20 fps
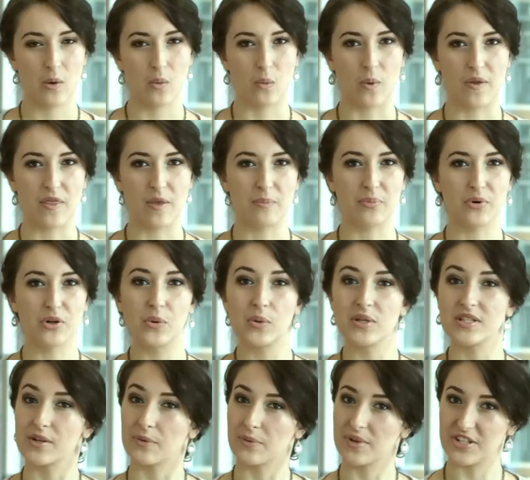When the book
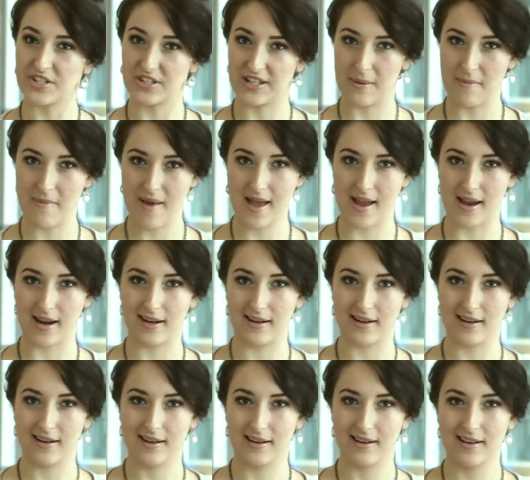was originally made,
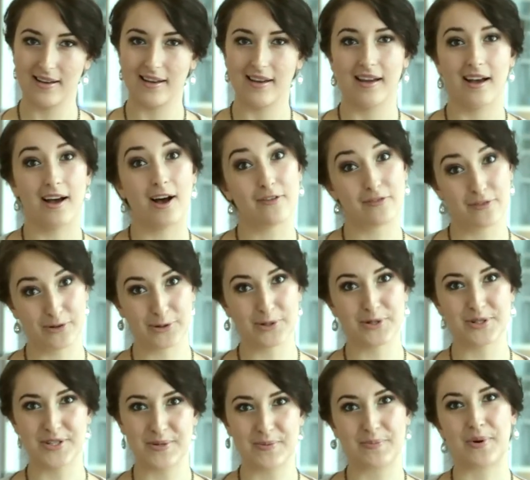of
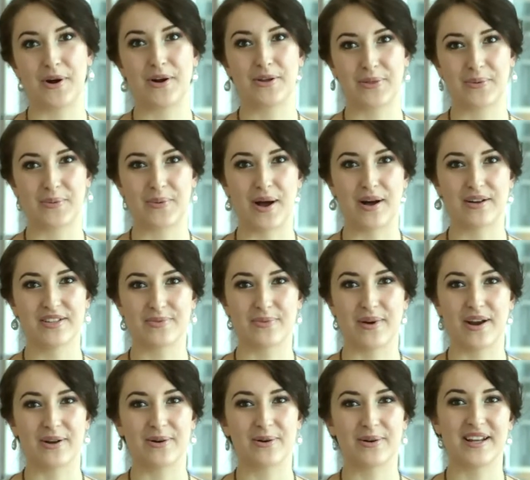course it broke the world's
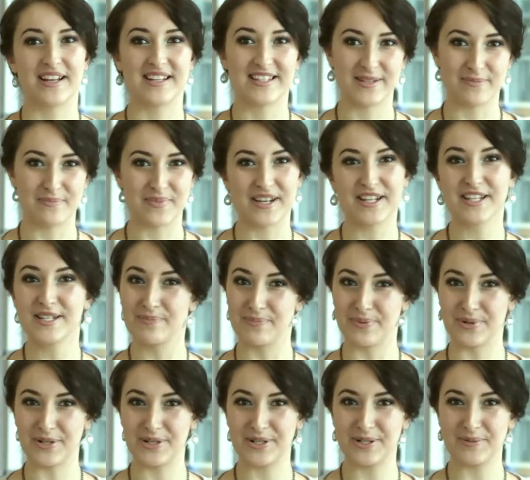record as the biggest
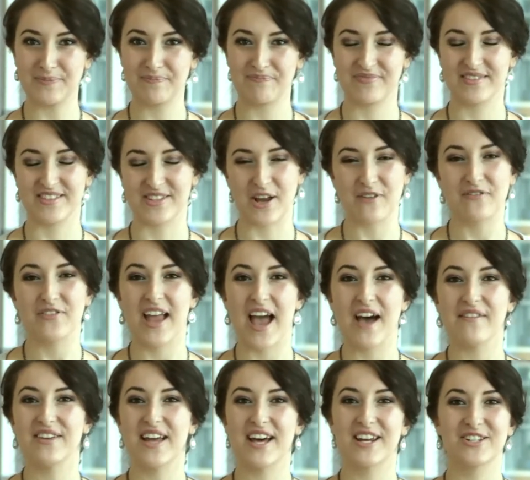book. So if you
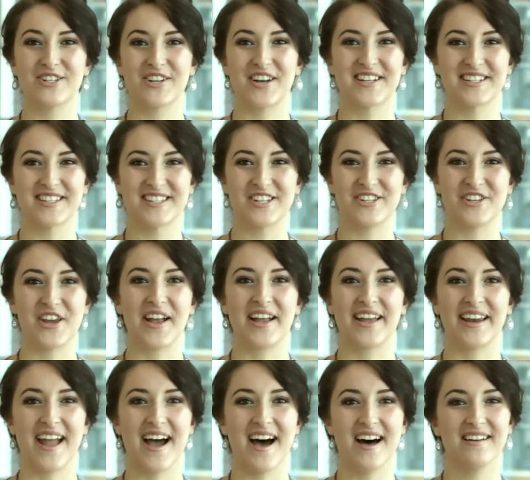haven't had a chance to check
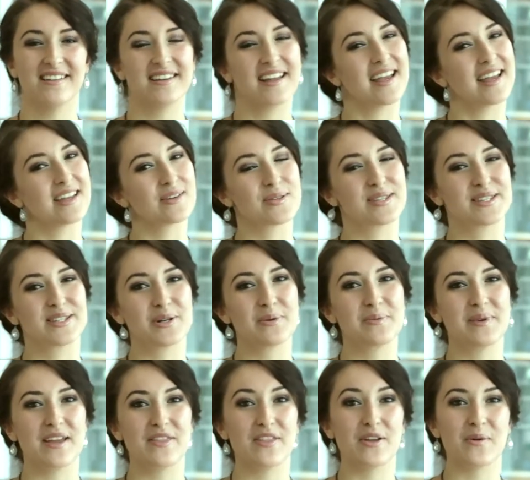it out, it'll still
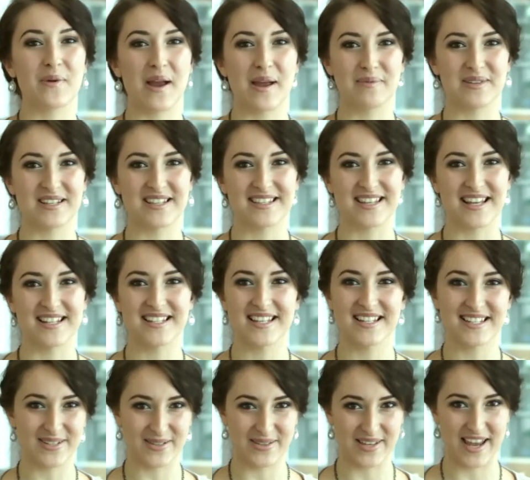be at the Arabian Center
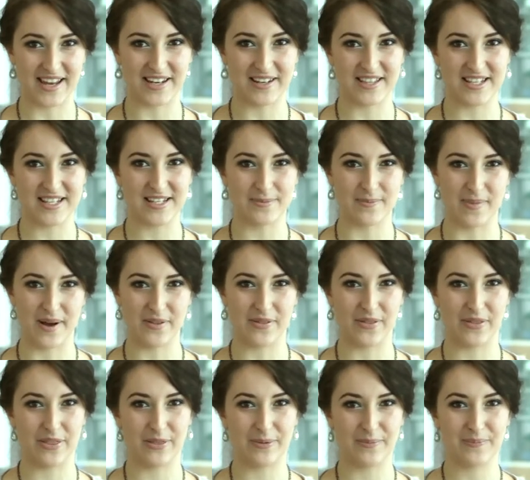until the end of this month.